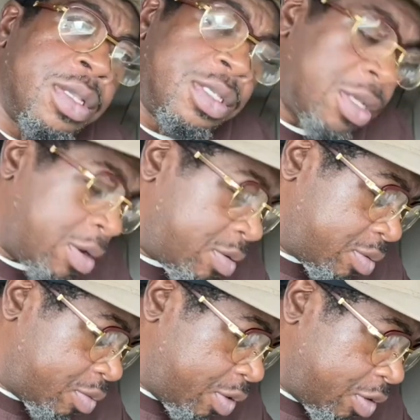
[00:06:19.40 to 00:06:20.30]
So
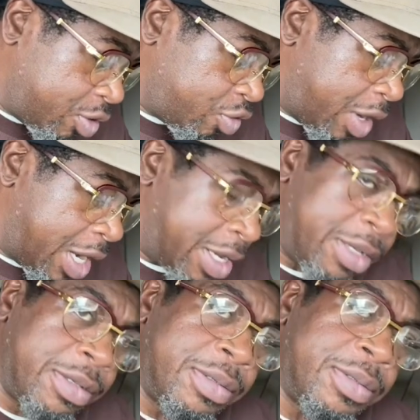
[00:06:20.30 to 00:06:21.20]
we're gonna try it.
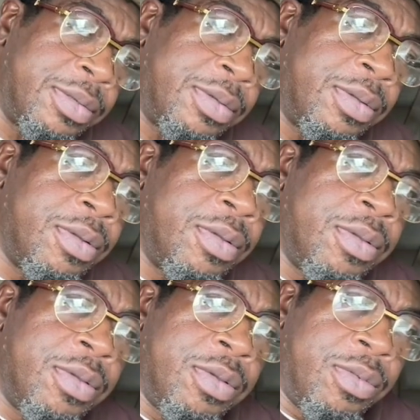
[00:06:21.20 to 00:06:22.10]

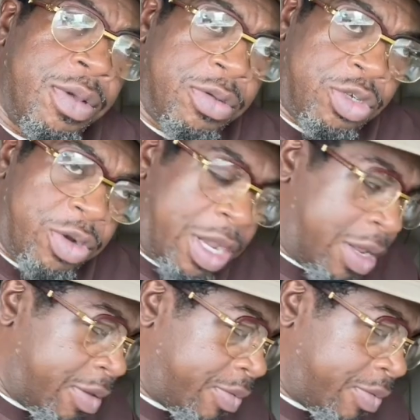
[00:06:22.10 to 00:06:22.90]
We're gonna try it.